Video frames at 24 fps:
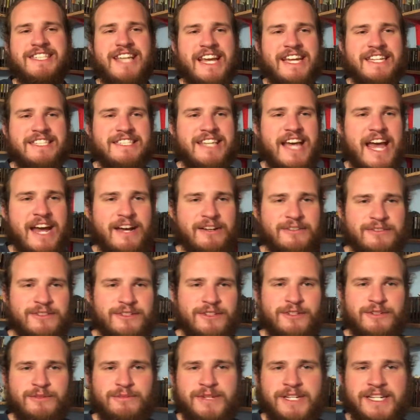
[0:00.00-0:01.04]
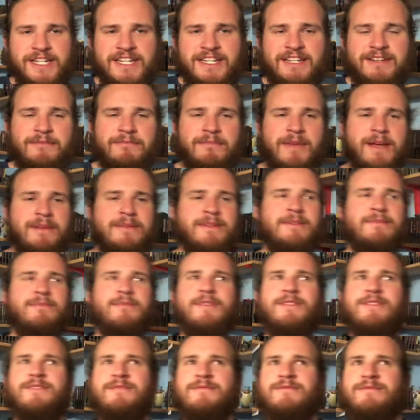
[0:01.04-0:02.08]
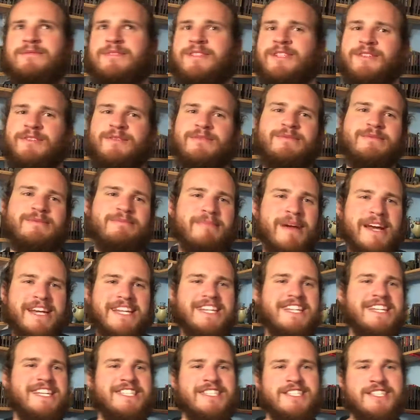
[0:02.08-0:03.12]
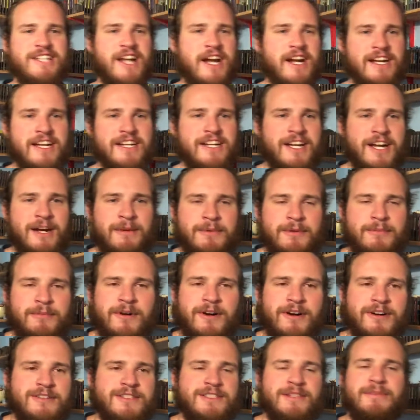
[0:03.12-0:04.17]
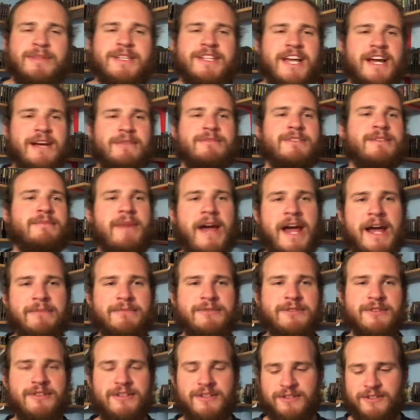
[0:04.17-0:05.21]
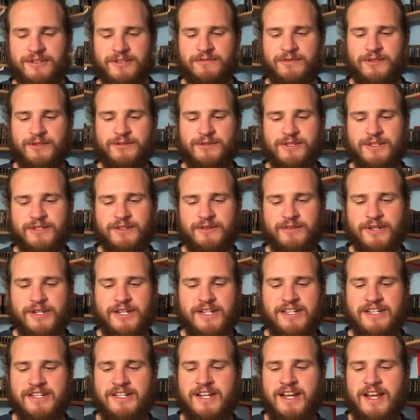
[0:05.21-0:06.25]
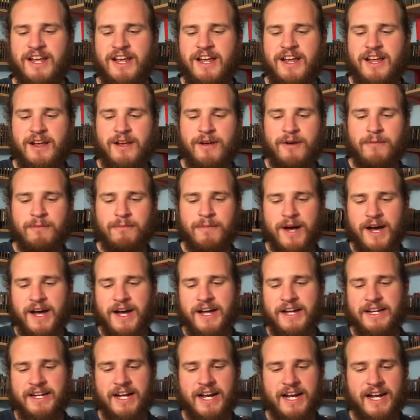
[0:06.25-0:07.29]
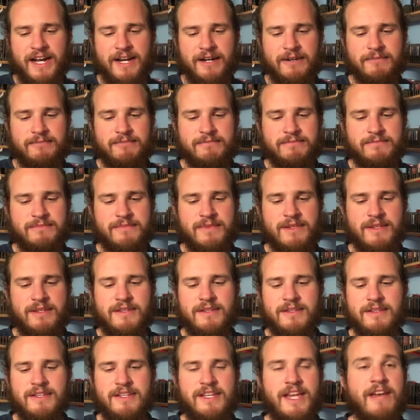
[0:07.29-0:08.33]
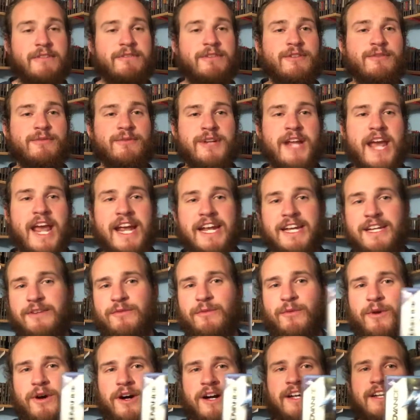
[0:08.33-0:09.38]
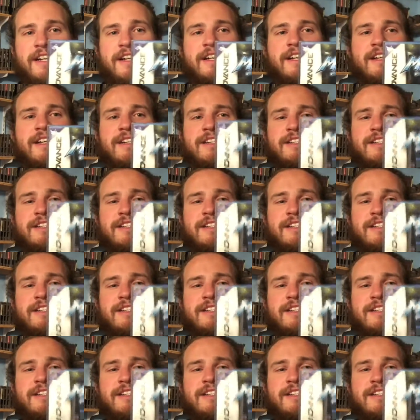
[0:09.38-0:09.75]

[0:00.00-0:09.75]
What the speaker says: stands out to me. Maybe you can get stuck at a couple parts. Sometimes the maps are a little confusing to read. But gave this one 81